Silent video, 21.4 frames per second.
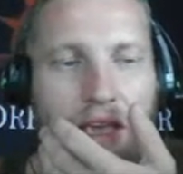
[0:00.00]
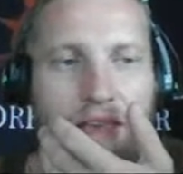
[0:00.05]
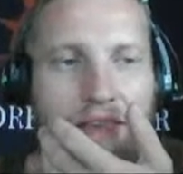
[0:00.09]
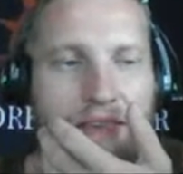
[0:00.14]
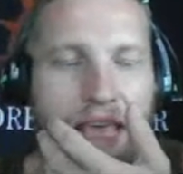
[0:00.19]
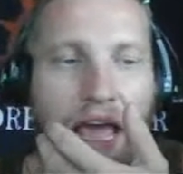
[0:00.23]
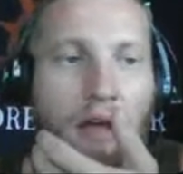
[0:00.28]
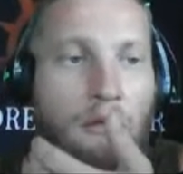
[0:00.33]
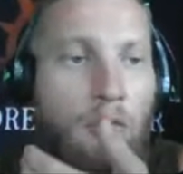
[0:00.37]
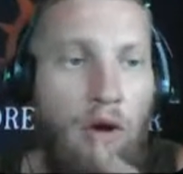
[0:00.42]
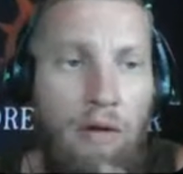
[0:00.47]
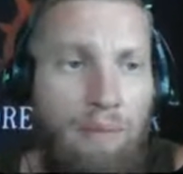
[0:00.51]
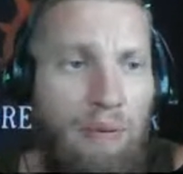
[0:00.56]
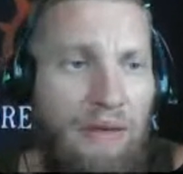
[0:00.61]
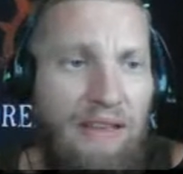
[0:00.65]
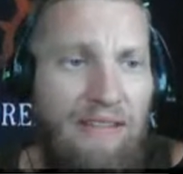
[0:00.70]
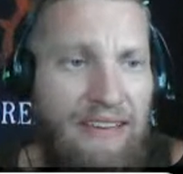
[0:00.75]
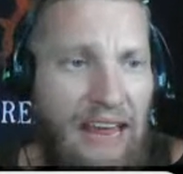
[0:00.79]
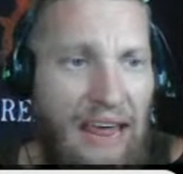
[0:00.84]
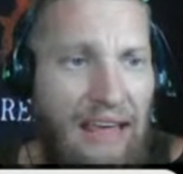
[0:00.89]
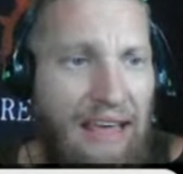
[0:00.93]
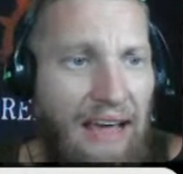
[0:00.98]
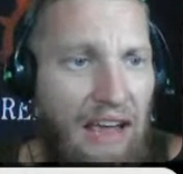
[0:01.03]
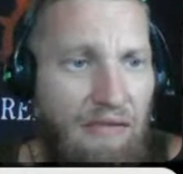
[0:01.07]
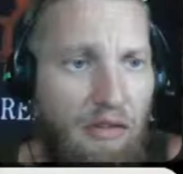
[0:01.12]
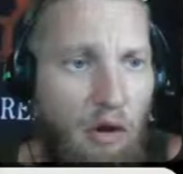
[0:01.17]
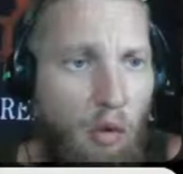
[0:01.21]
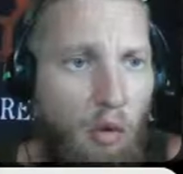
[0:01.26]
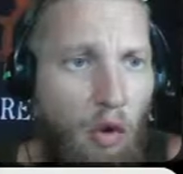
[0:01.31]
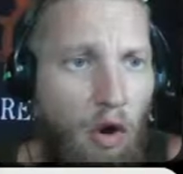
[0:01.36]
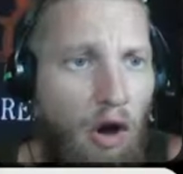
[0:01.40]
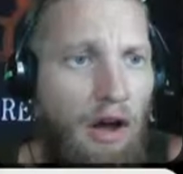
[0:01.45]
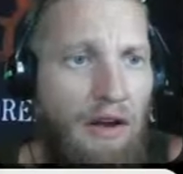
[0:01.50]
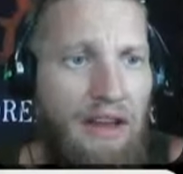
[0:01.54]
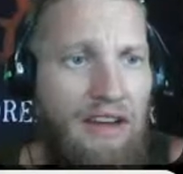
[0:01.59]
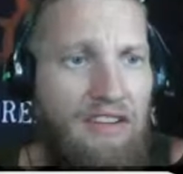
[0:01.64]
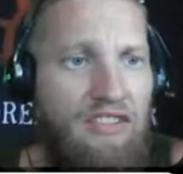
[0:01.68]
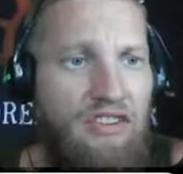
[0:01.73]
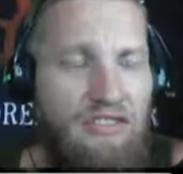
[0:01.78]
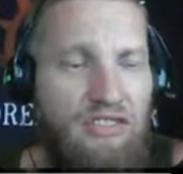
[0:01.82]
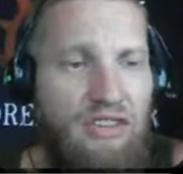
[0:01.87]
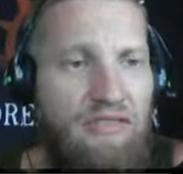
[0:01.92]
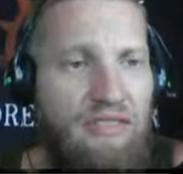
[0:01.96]
it wouldn't be the tank I ever want. It's
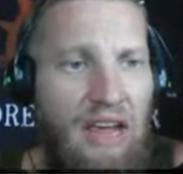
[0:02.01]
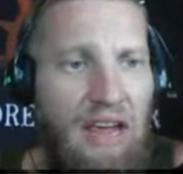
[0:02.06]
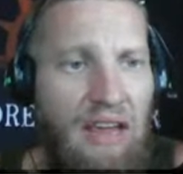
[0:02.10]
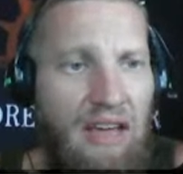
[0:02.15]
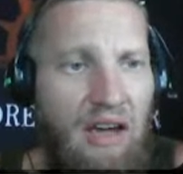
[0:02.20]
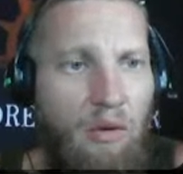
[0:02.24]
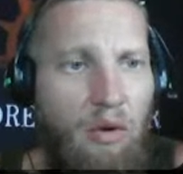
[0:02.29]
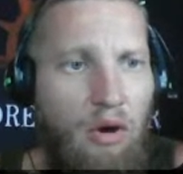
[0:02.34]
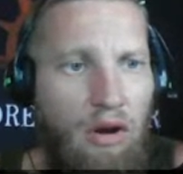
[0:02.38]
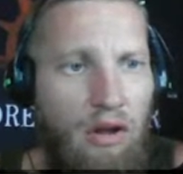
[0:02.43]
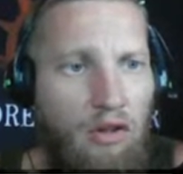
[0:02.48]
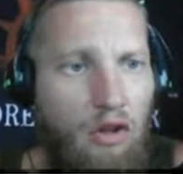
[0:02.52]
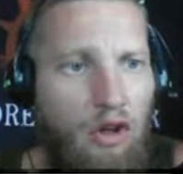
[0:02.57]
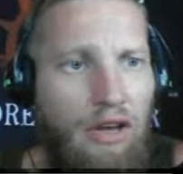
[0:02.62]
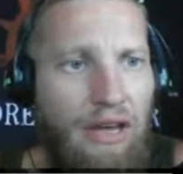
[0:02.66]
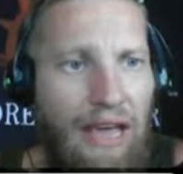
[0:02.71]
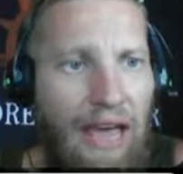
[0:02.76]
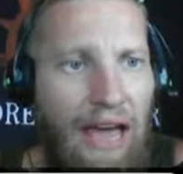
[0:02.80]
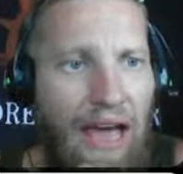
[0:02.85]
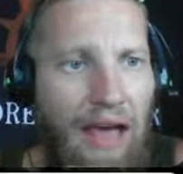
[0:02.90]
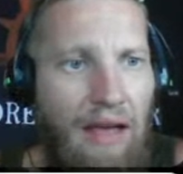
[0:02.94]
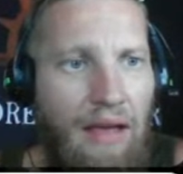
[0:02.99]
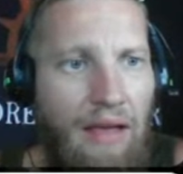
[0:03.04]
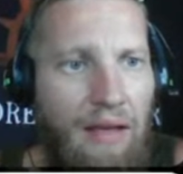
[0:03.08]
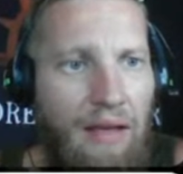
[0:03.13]
just the tank I want to look at.